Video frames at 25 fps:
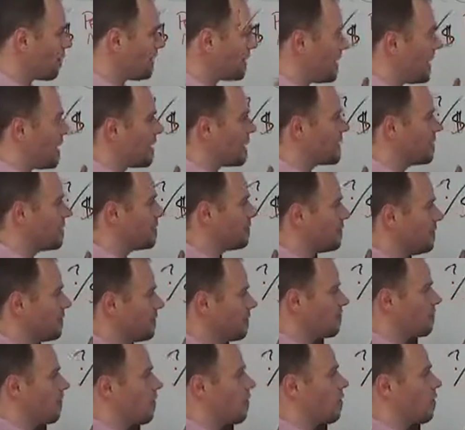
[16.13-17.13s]
a lot of different
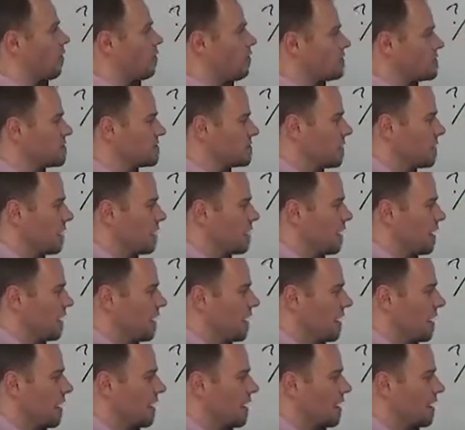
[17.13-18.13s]
roles.
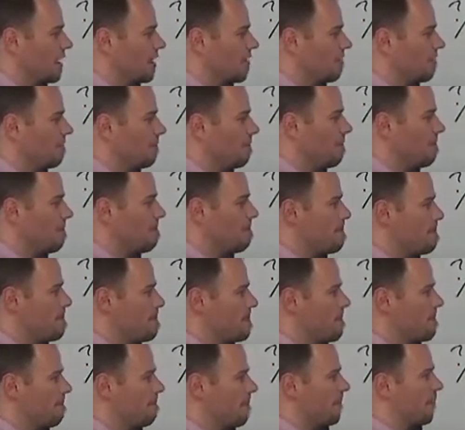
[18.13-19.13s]

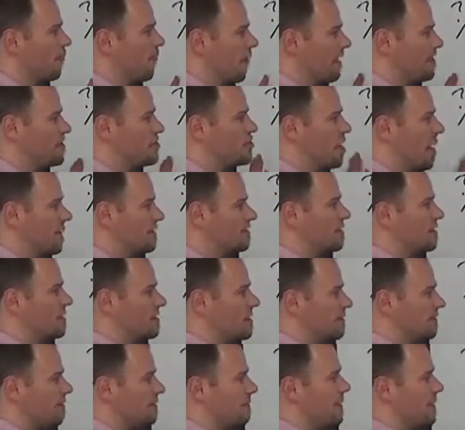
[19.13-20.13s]
Before I jump to the
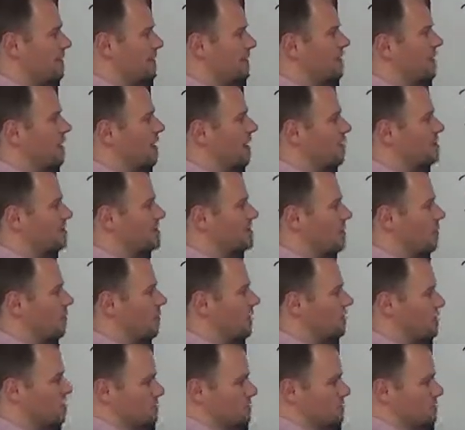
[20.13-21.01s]
different methodologies, I want to